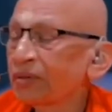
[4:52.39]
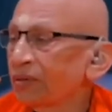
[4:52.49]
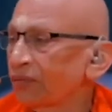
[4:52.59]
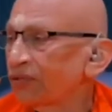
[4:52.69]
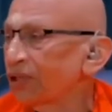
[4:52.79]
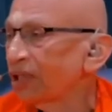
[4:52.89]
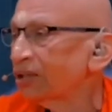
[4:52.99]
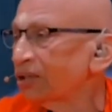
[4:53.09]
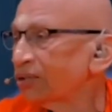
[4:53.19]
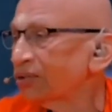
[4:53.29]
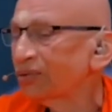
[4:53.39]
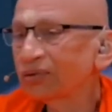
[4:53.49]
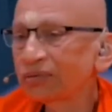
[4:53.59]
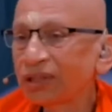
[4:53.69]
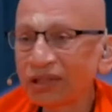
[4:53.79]
Vedantins
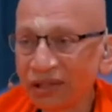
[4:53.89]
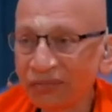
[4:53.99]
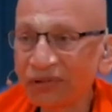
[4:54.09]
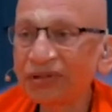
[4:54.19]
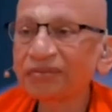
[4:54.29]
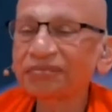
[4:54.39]
don't accept it.